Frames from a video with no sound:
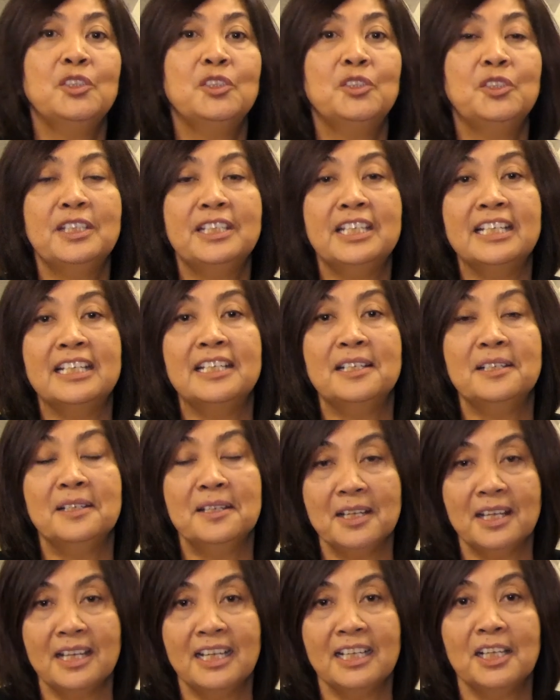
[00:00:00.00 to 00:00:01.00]
to the
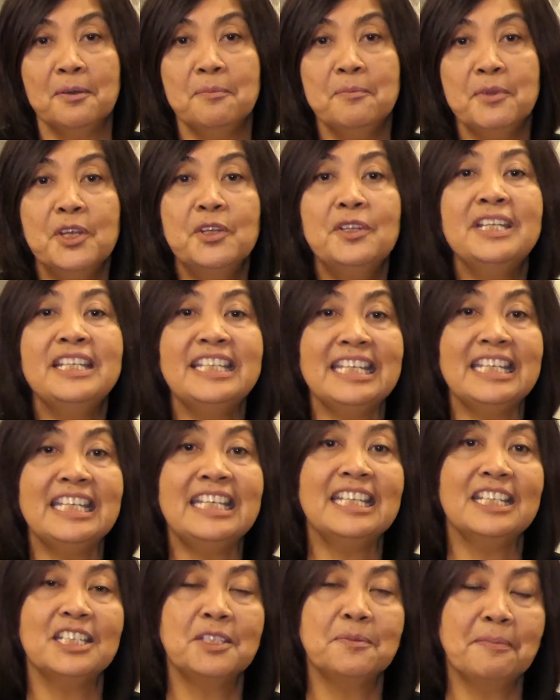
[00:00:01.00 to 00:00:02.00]

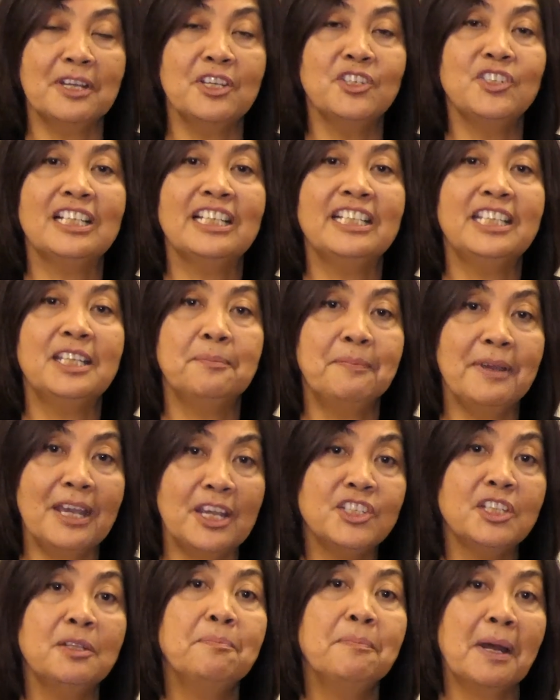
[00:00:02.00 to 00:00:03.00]
community, especially the
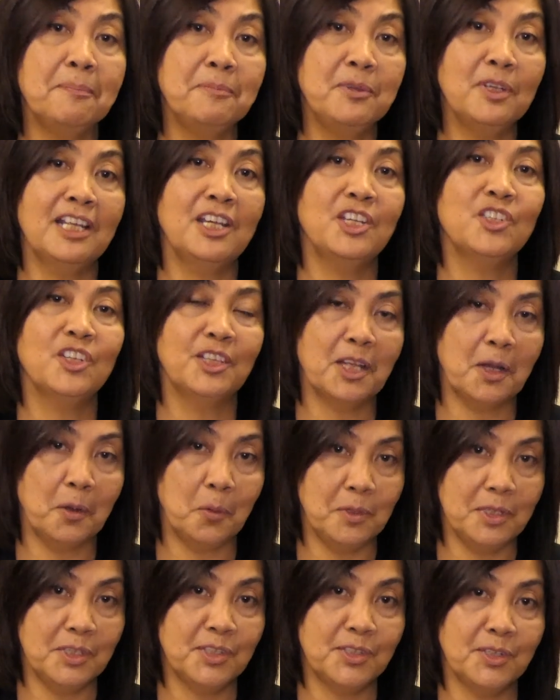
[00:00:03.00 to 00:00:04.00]
patient population
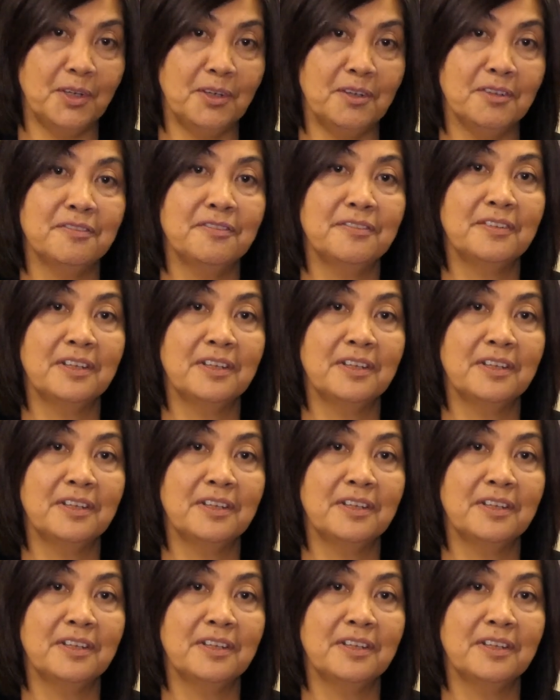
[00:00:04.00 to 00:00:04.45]
that we serve.